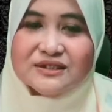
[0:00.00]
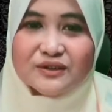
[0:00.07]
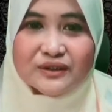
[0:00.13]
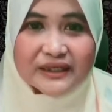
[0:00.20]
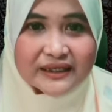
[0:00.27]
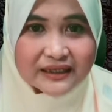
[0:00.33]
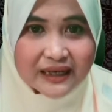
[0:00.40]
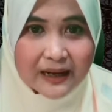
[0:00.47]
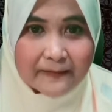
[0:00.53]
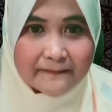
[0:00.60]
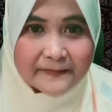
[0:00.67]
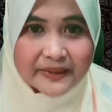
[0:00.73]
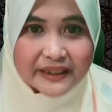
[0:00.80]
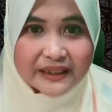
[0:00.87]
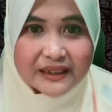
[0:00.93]
to lead a
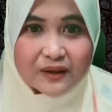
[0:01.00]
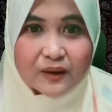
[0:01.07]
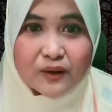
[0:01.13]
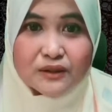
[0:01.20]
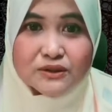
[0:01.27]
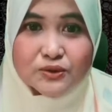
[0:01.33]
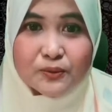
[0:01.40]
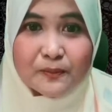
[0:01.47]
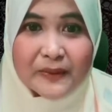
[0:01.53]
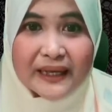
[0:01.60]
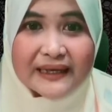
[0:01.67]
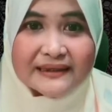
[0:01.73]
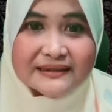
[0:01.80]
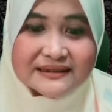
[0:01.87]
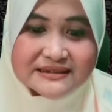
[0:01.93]
company, or to
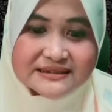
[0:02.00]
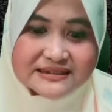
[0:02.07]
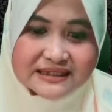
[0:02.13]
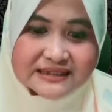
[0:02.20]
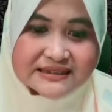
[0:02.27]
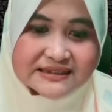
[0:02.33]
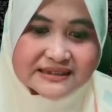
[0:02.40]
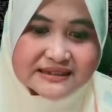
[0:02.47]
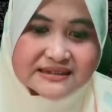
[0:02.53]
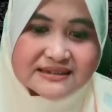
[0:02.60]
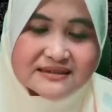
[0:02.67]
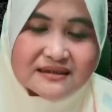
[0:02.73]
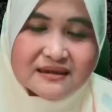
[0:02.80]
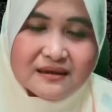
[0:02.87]
make decisions,